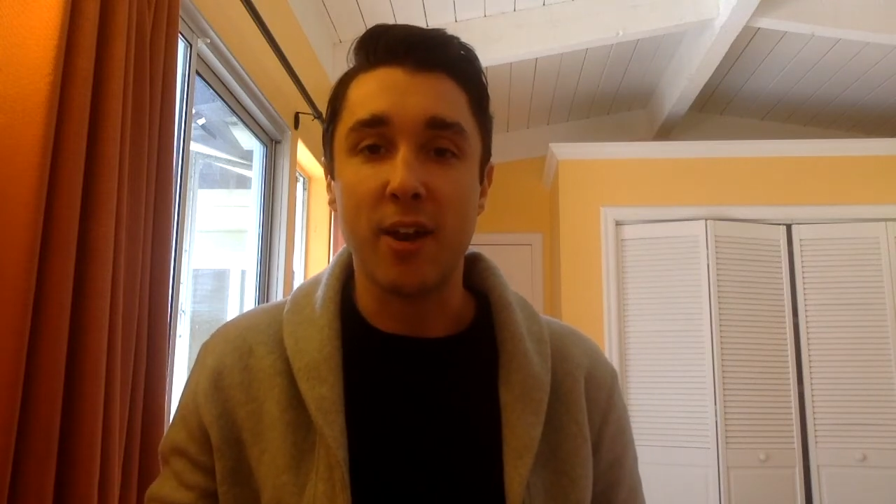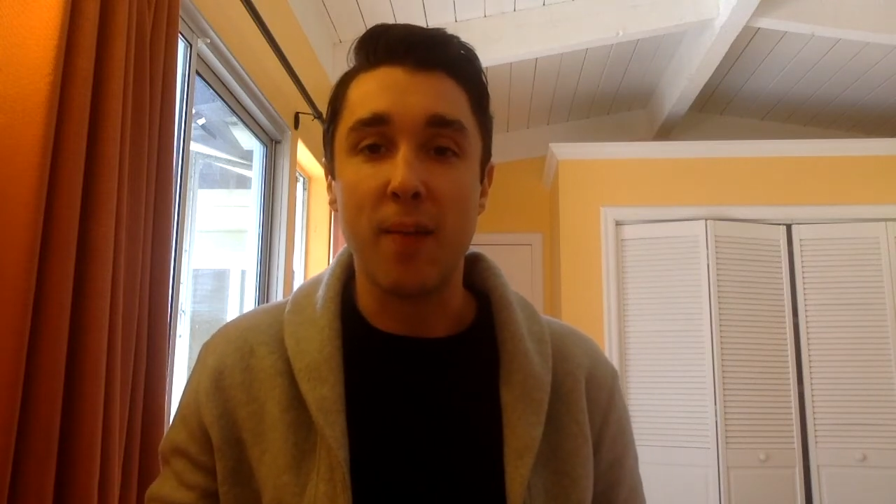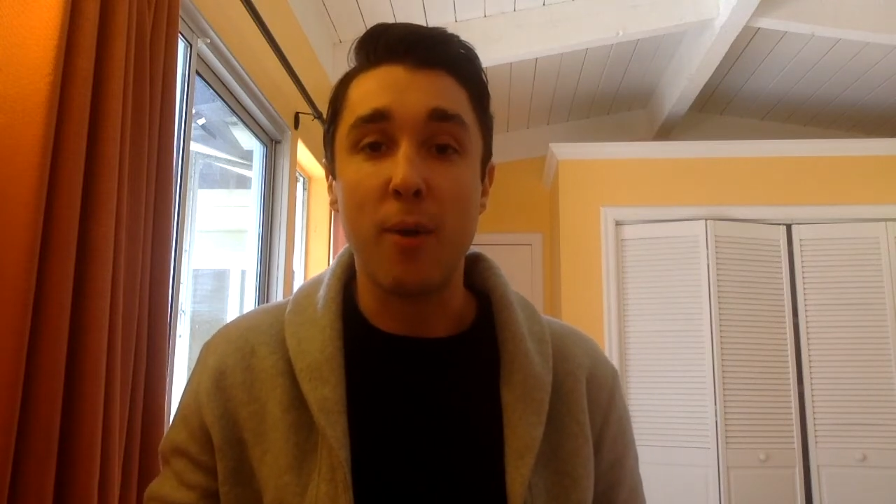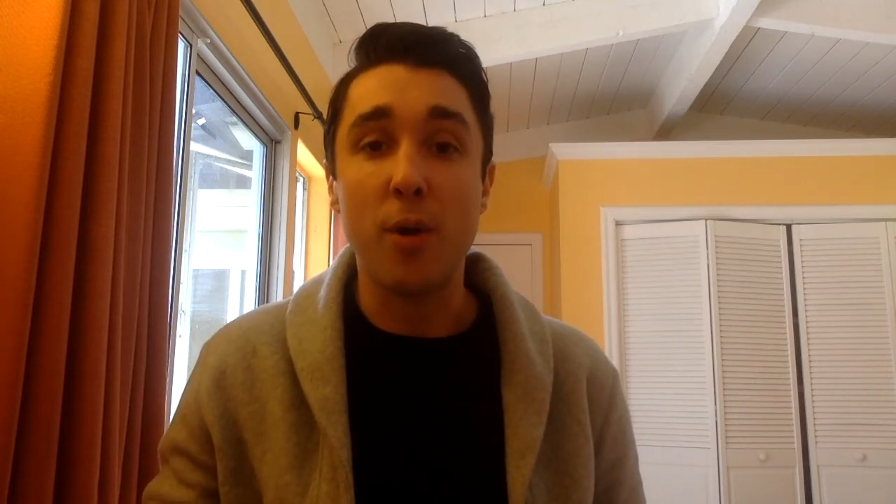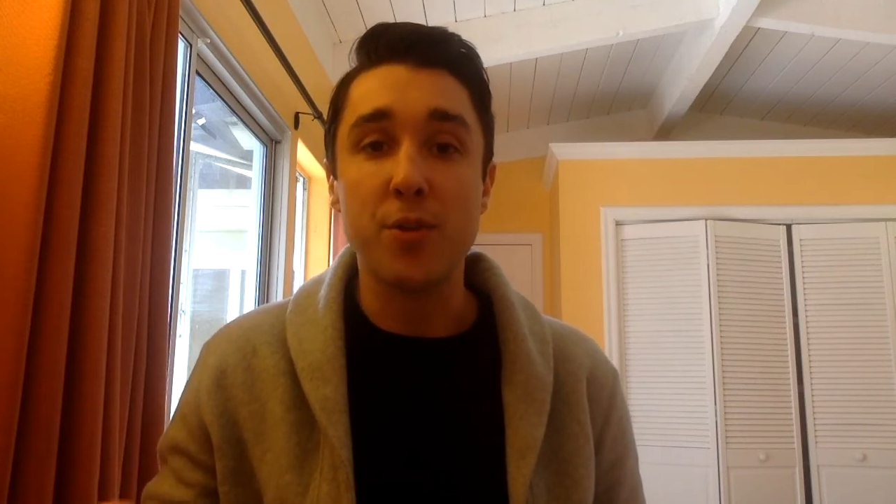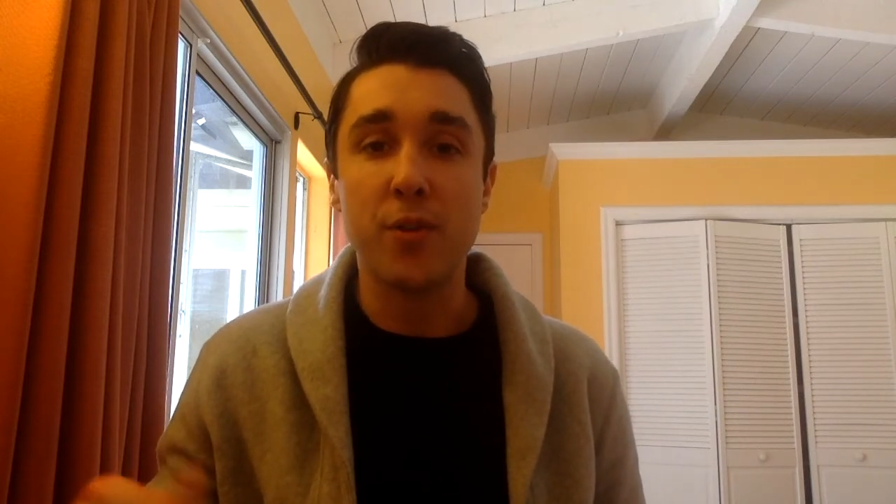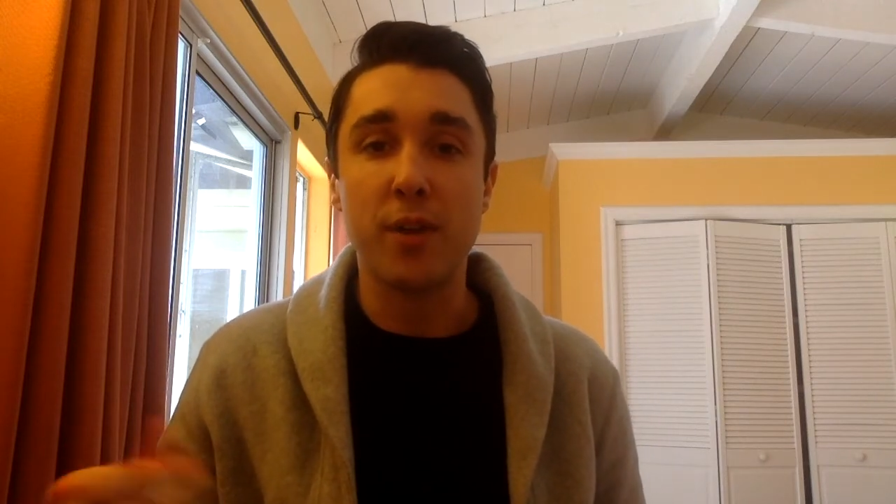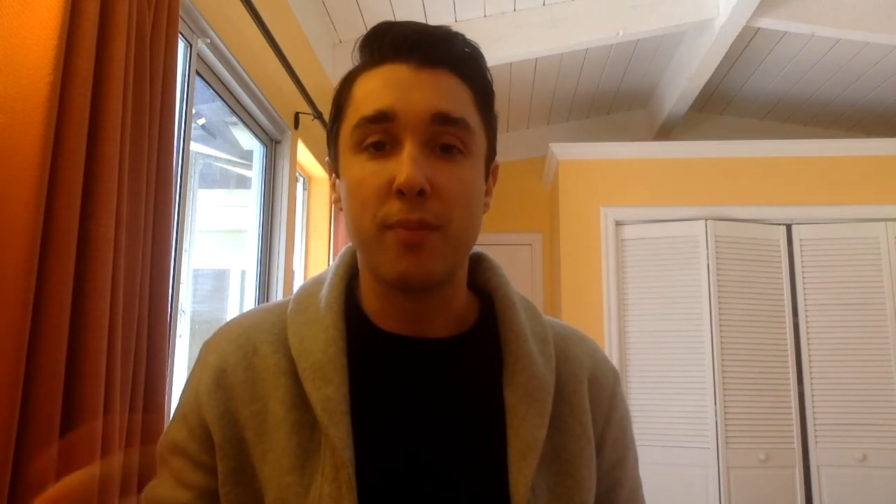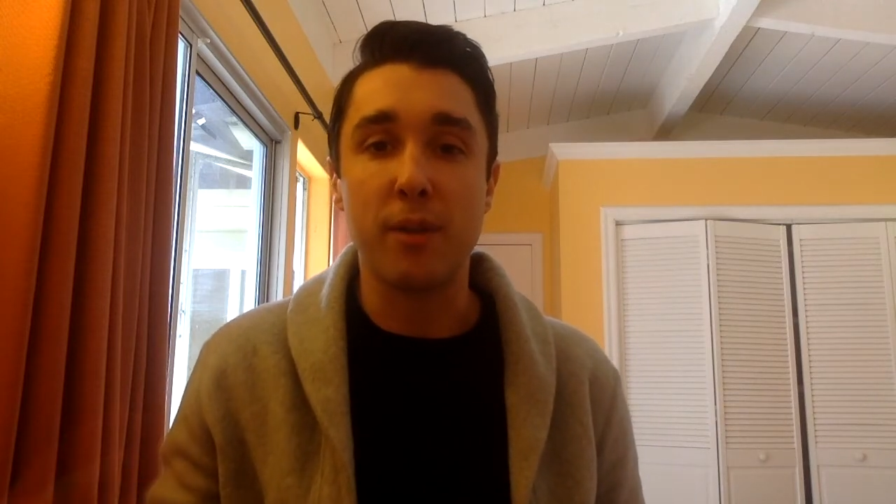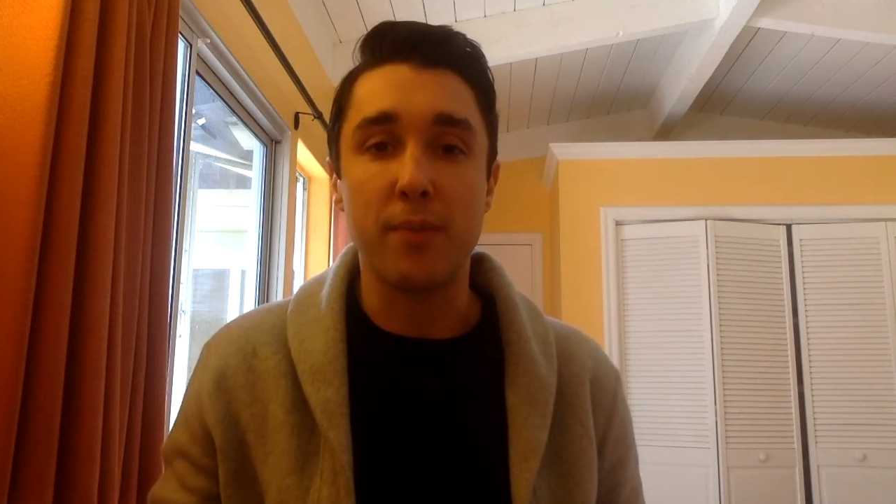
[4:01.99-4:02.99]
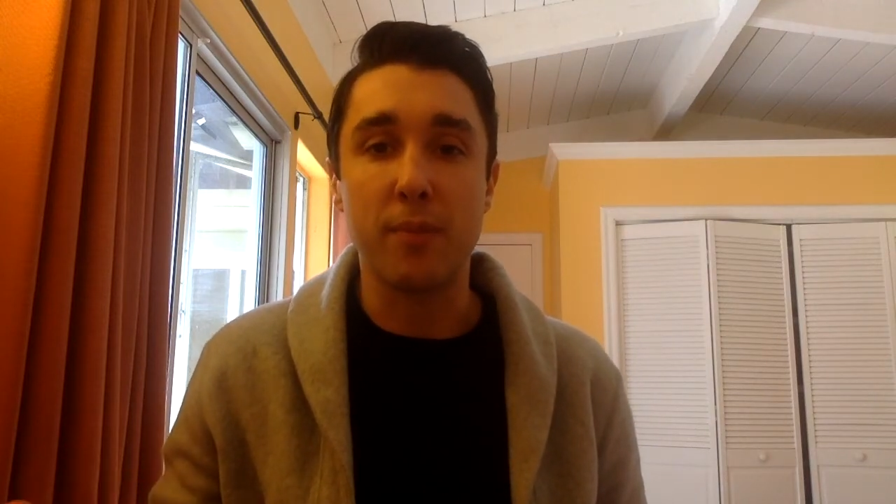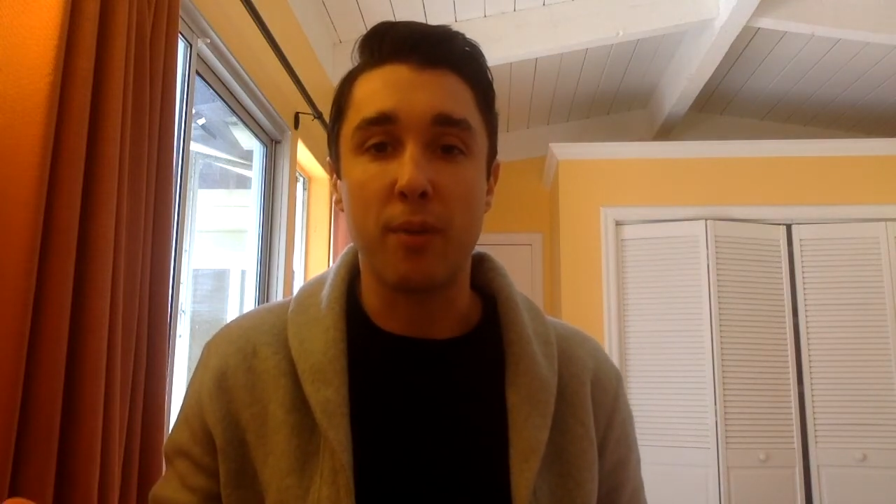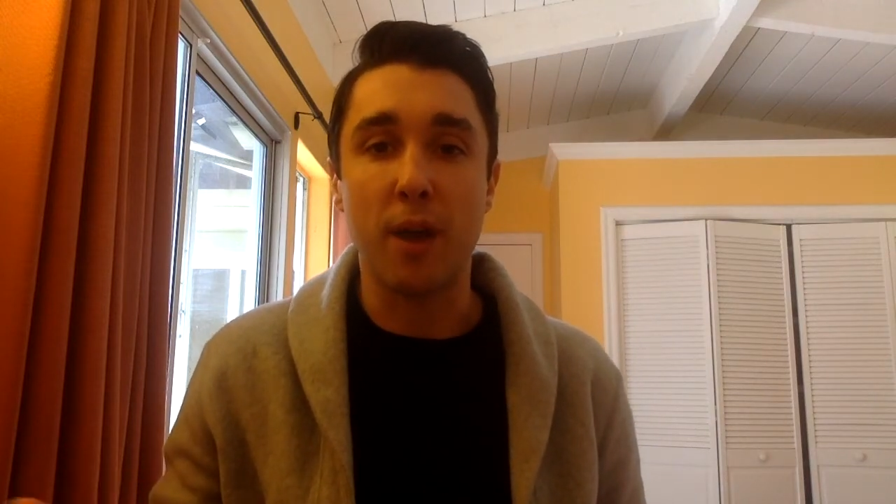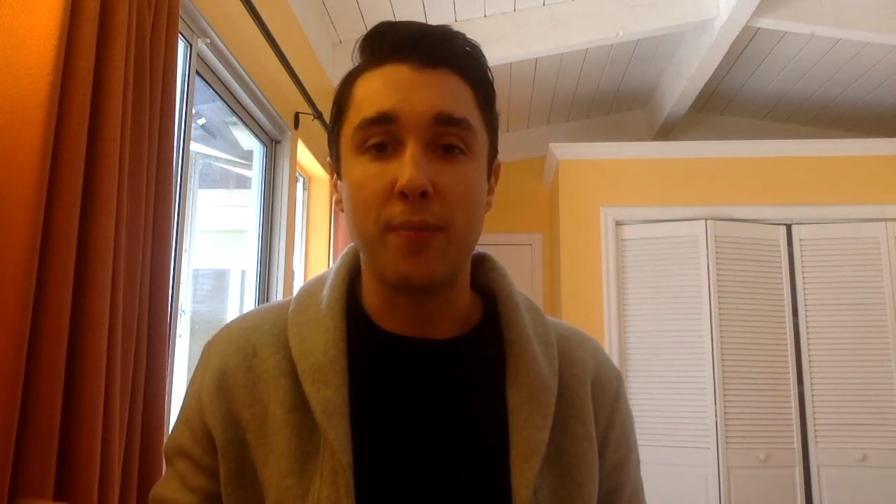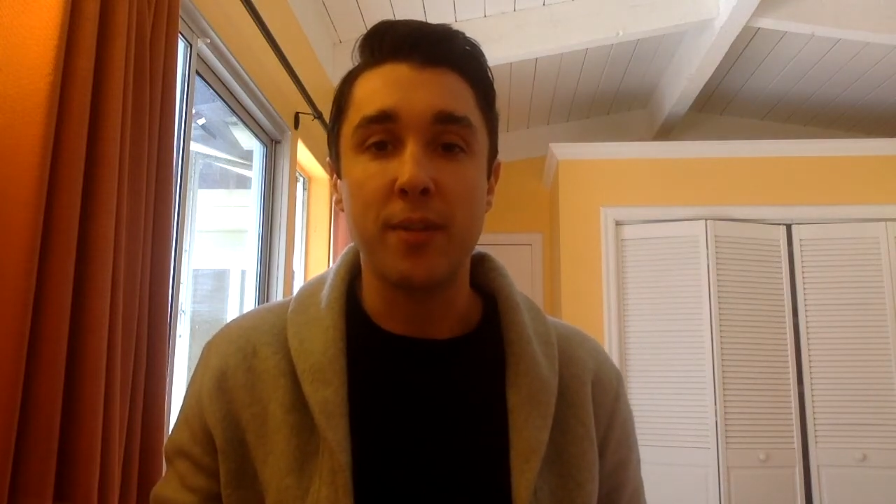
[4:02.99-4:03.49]
I'm also going to put up your
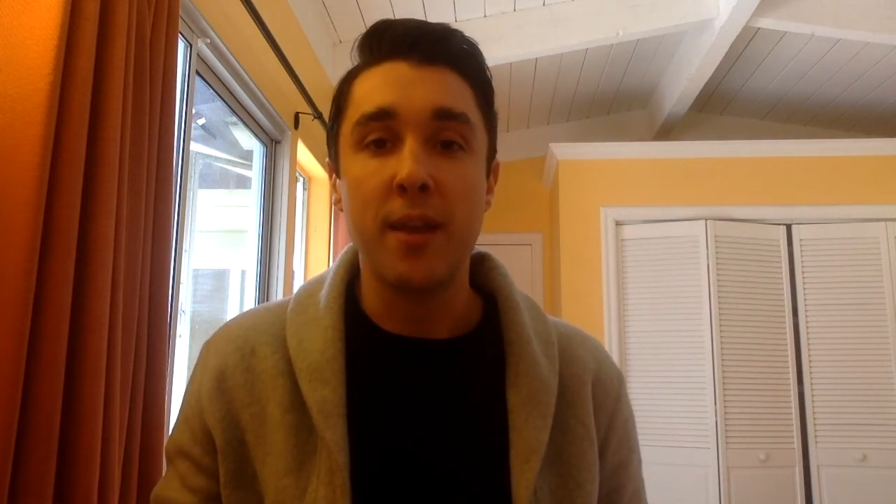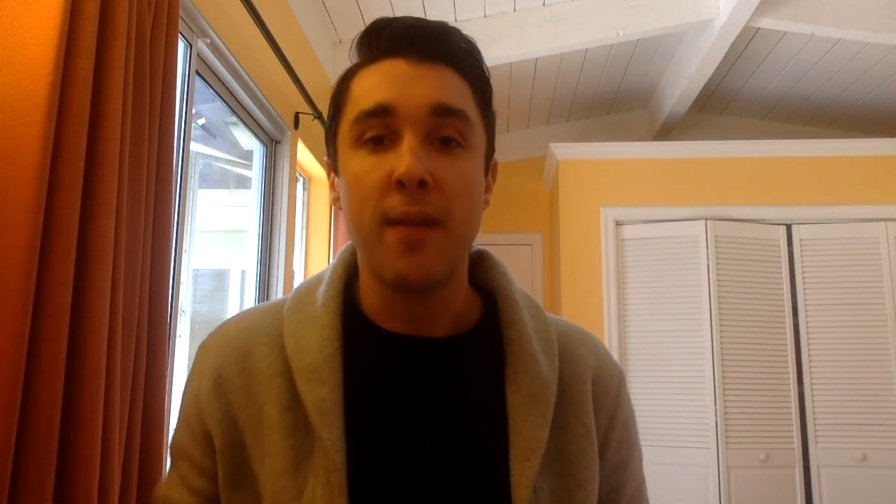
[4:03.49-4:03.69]
prompt,